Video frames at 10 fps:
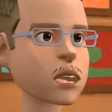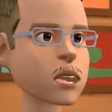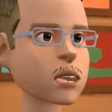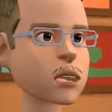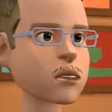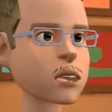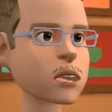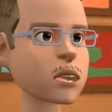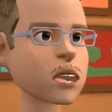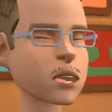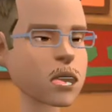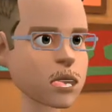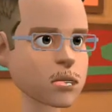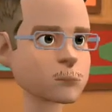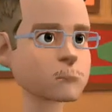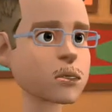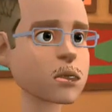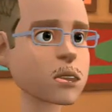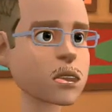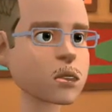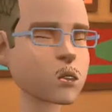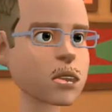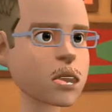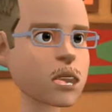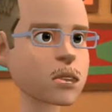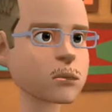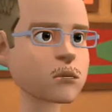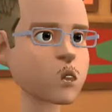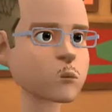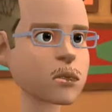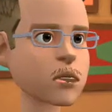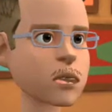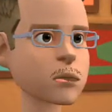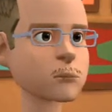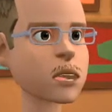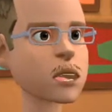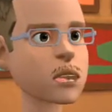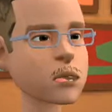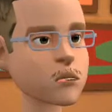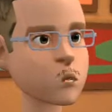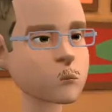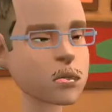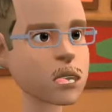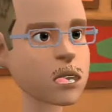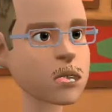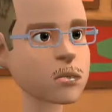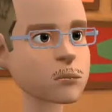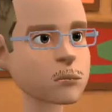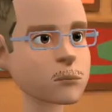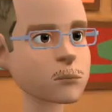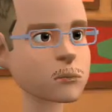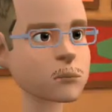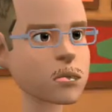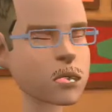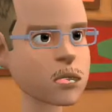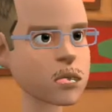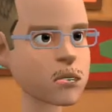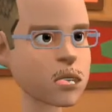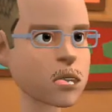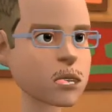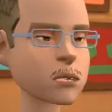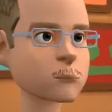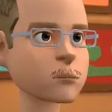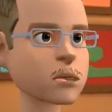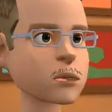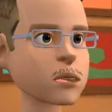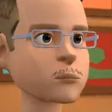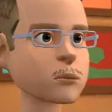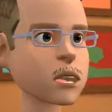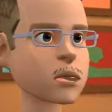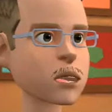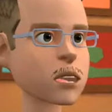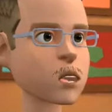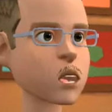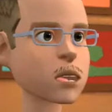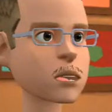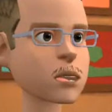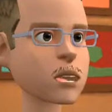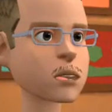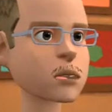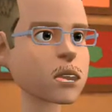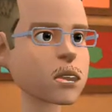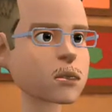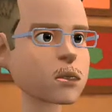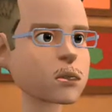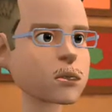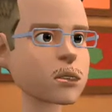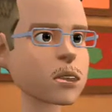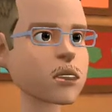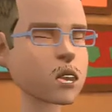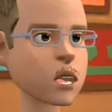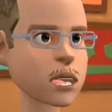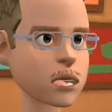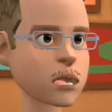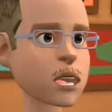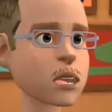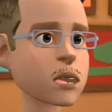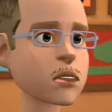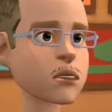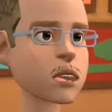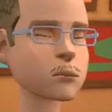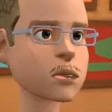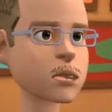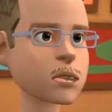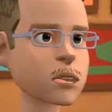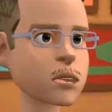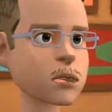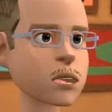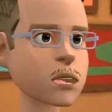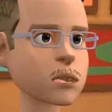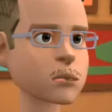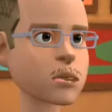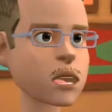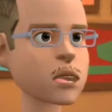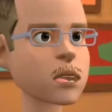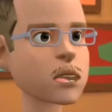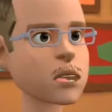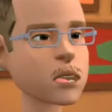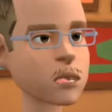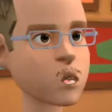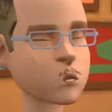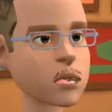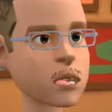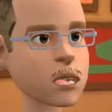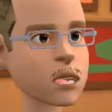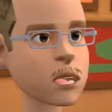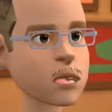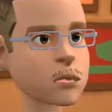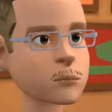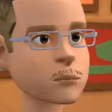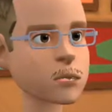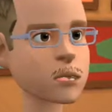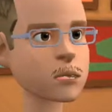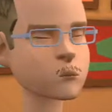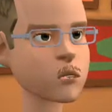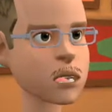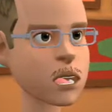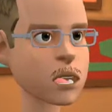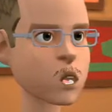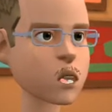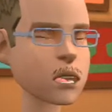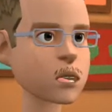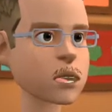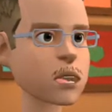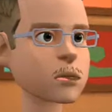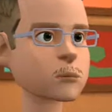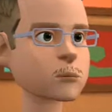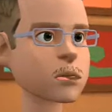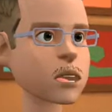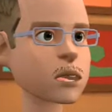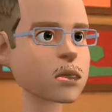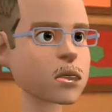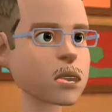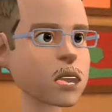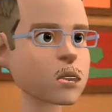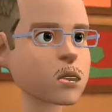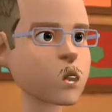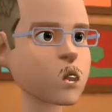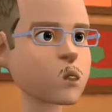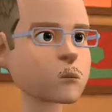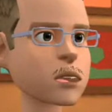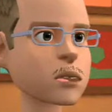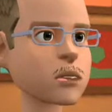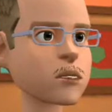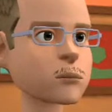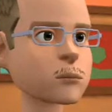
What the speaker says: receiving a kidney transplant is a totally transformative experience for patients. A successful transplant can mean an end to the agonizing uncertainty of the waitlist, relief from dialysis and its attendant complications, and hopefully renewed energy, health, and a return to normal life.